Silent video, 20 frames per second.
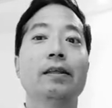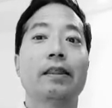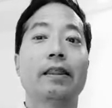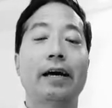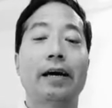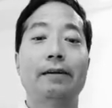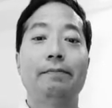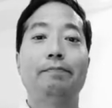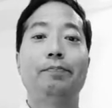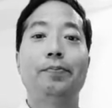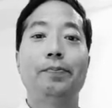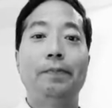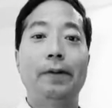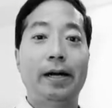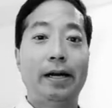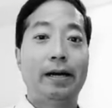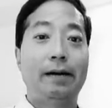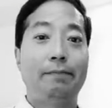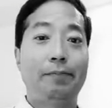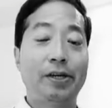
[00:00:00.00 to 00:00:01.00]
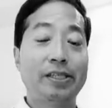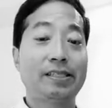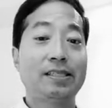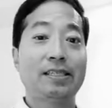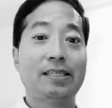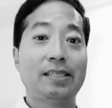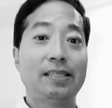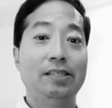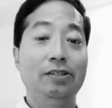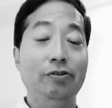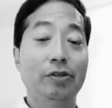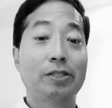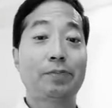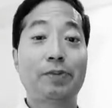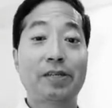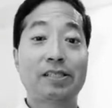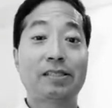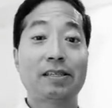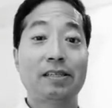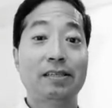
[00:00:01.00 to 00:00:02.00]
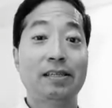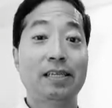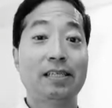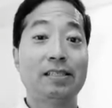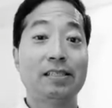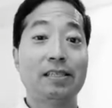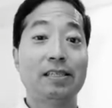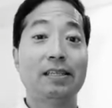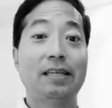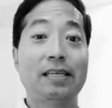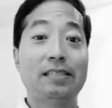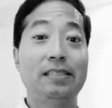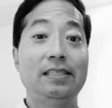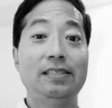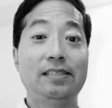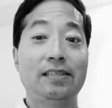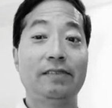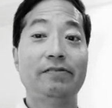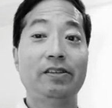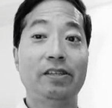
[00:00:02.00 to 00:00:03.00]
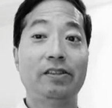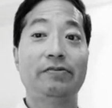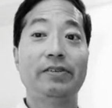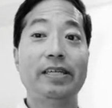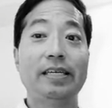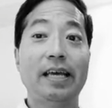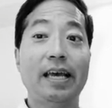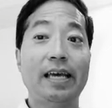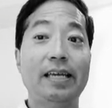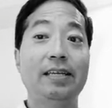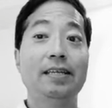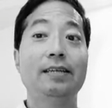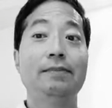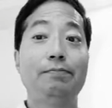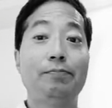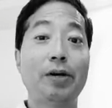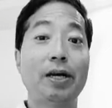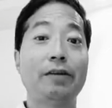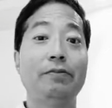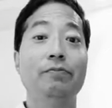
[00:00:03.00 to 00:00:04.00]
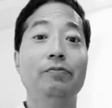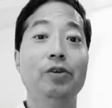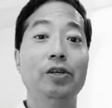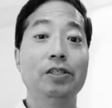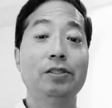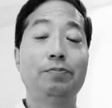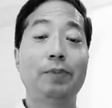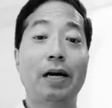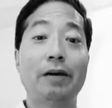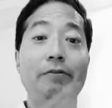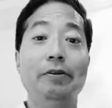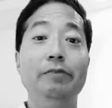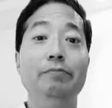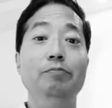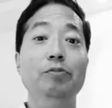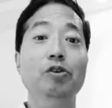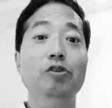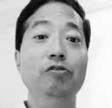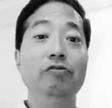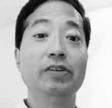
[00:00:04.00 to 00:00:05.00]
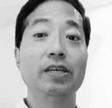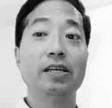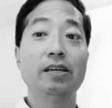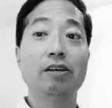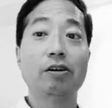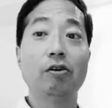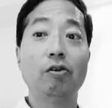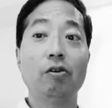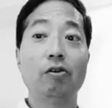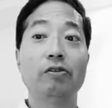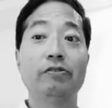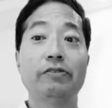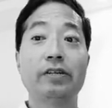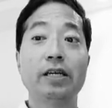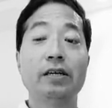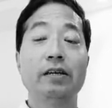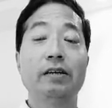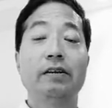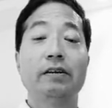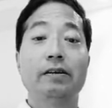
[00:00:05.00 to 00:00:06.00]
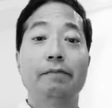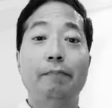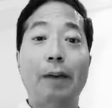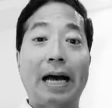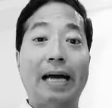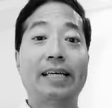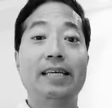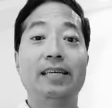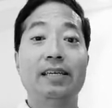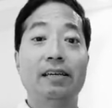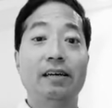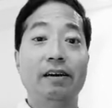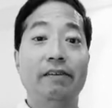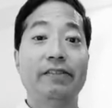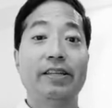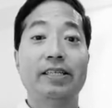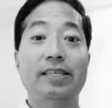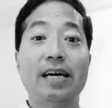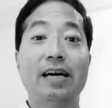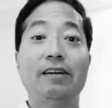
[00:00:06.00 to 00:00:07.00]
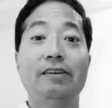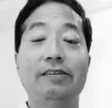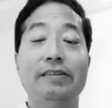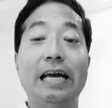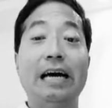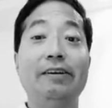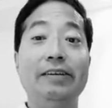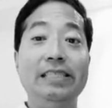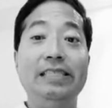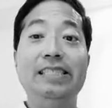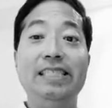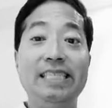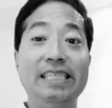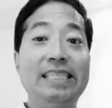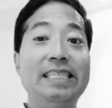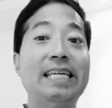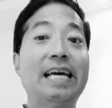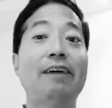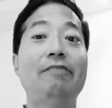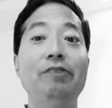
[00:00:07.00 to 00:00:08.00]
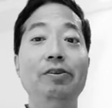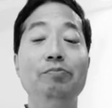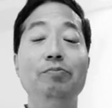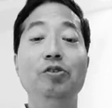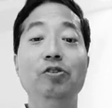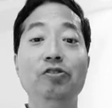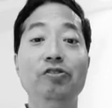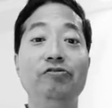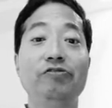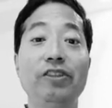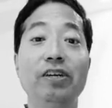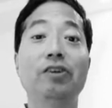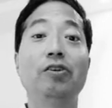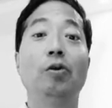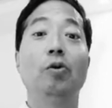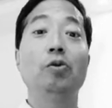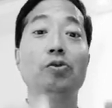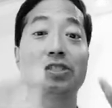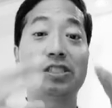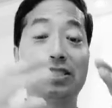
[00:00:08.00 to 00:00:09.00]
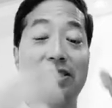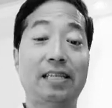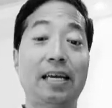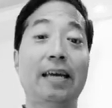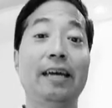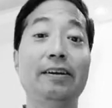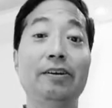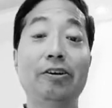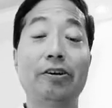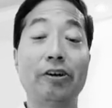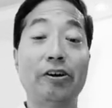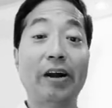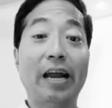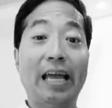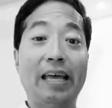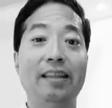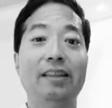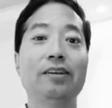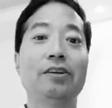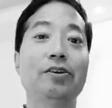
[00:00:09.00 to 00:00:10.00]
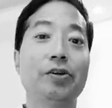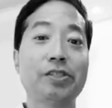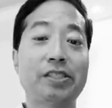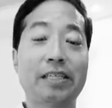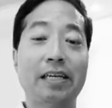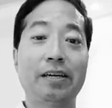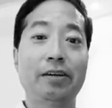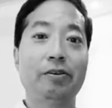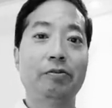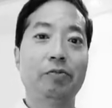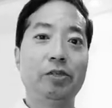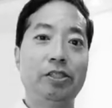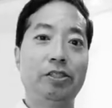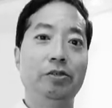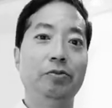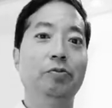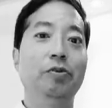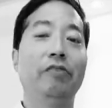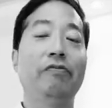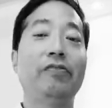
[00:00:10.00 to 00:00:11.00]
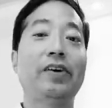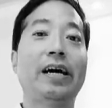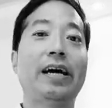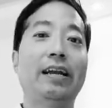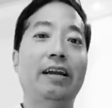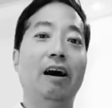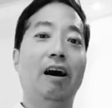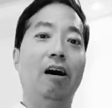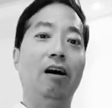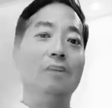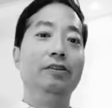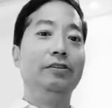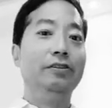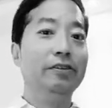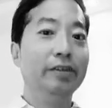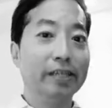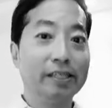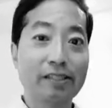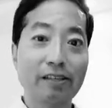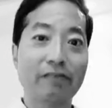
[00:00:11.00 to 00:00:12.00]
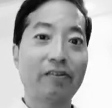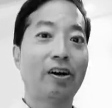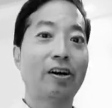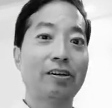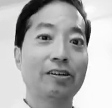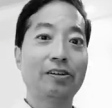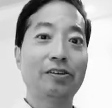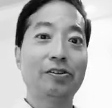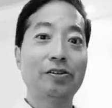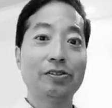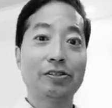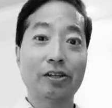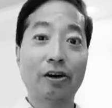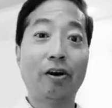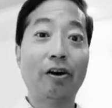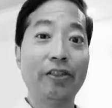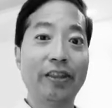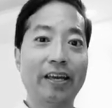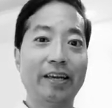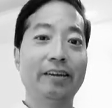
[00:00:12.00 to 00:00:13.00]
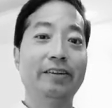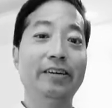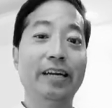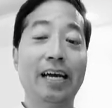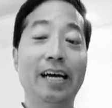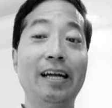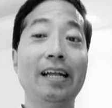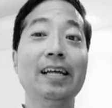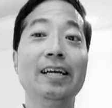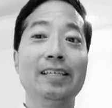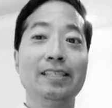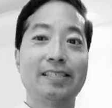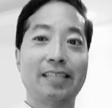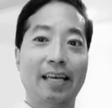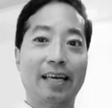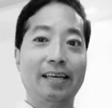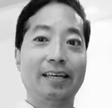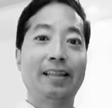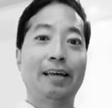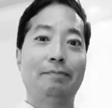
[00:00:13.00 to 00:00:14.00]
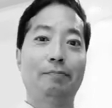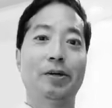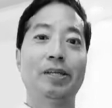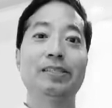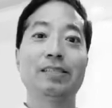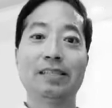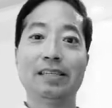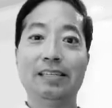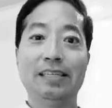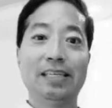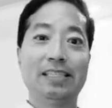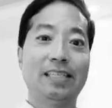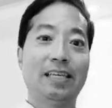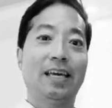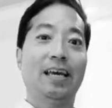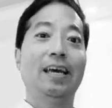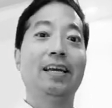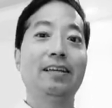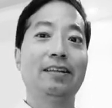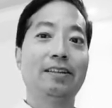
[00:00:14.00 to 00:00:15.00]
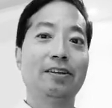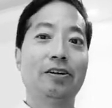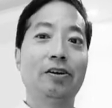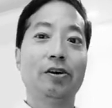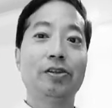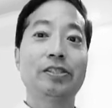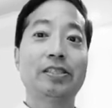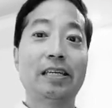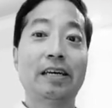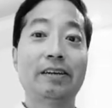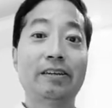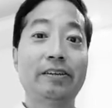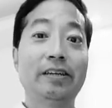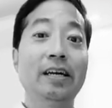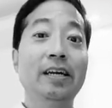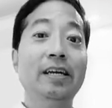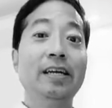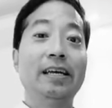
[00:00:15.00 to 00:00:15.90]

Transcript: That U.S. President Nixon in 1973 ended Bretton Woods by removing gold backing of the dollar. Now, he did not remove the gold standard or end the gold standard, which you will find hundreds of articles on the internet saying that President Nixon ended the gold standard